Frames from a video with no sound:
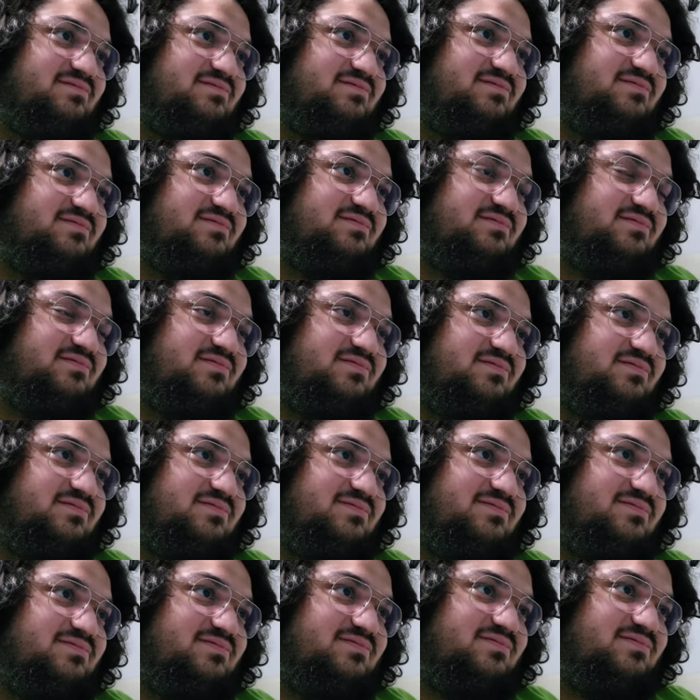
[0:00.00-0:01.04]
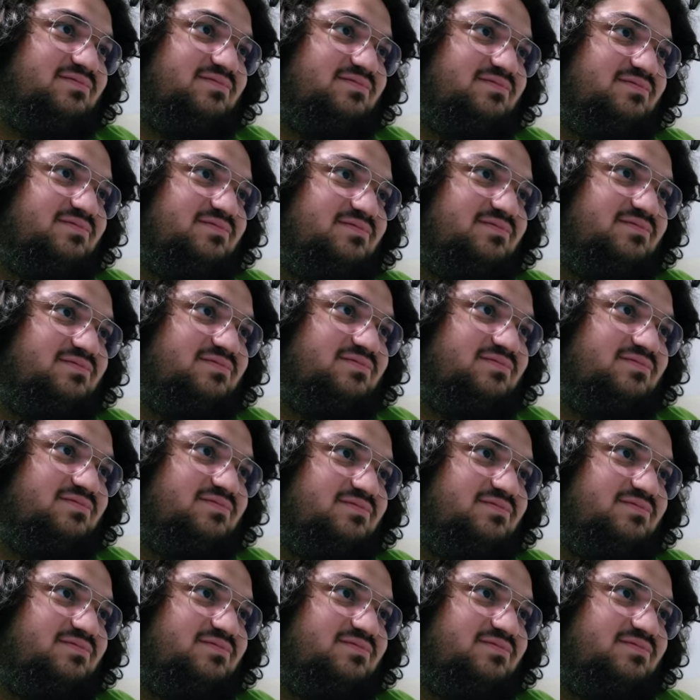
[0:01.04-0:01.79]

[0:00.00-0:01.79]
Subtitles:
Nobody speaks.